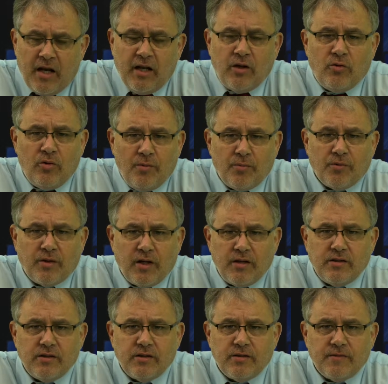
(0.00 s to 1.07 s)
in criminal
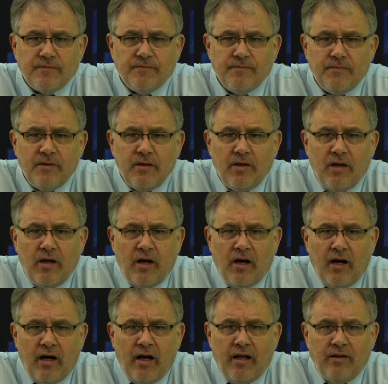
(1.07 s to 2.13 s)
cases.
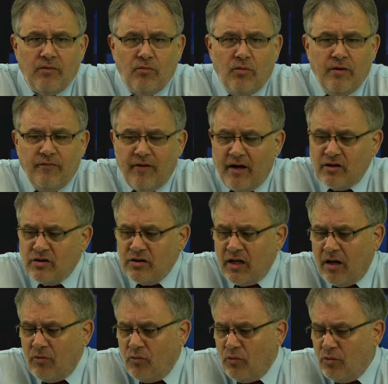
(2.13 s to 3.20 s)
And we've actually
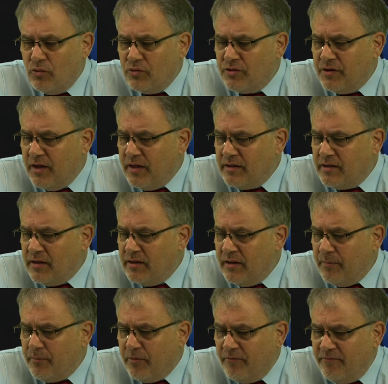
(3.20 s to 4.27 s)
got rules
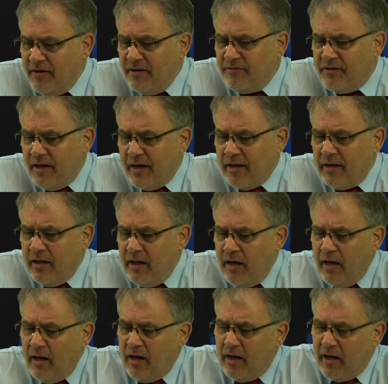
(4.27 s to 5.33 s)
that prevent that.
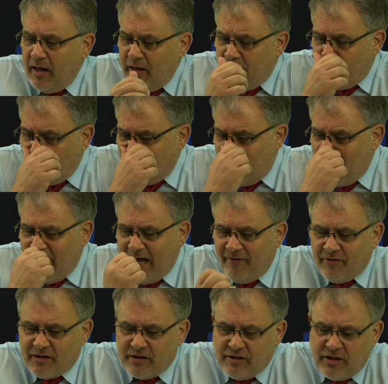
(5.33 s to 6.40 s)
And if we're going to
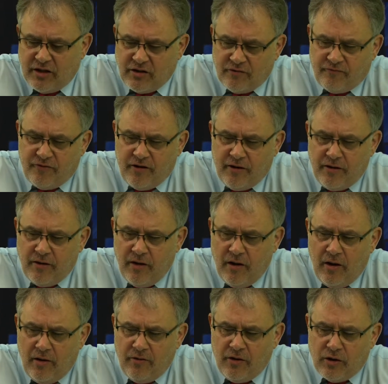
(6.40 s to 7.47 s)
have a contingent fee,
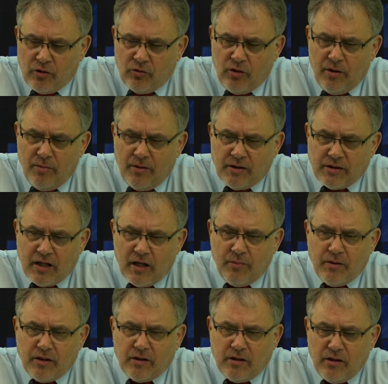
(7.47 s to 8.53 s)
the agreement has got to
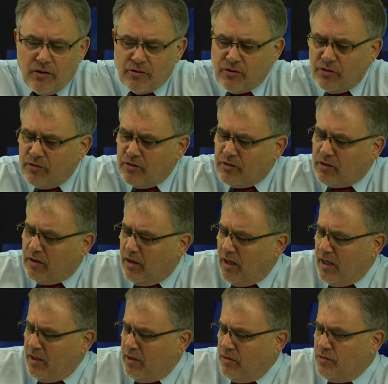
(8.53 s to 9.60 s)
be clear so that the
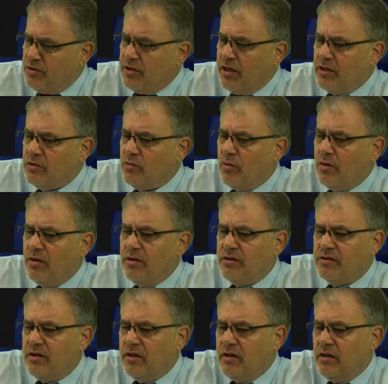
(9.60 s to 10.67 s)
client understands what it
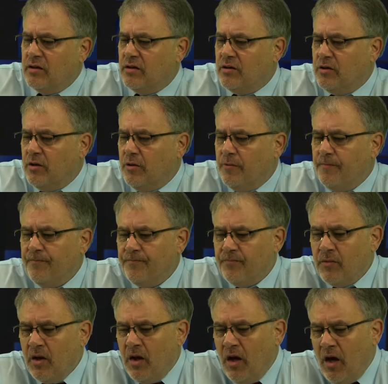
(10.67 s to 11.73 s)
is they need to do.
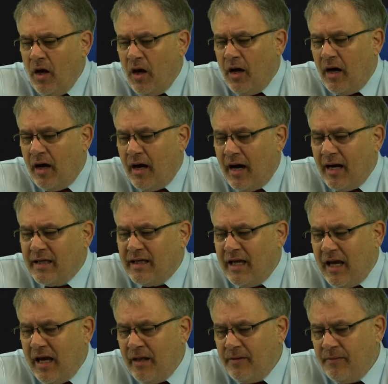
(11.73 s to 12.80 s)
I
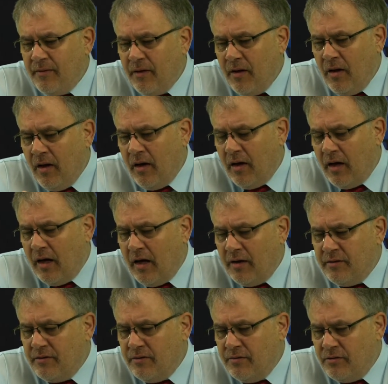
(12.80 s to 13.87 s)
can't
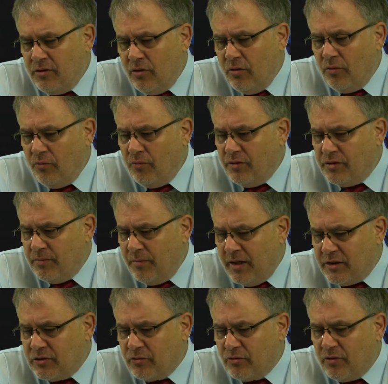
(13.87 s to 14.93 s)
do it with
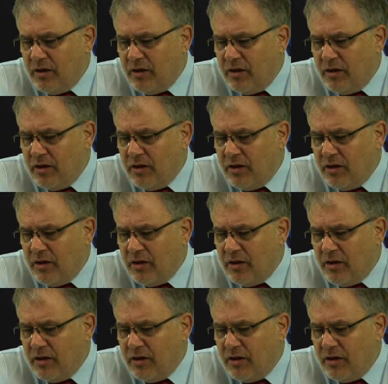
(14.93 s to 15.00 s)
domestic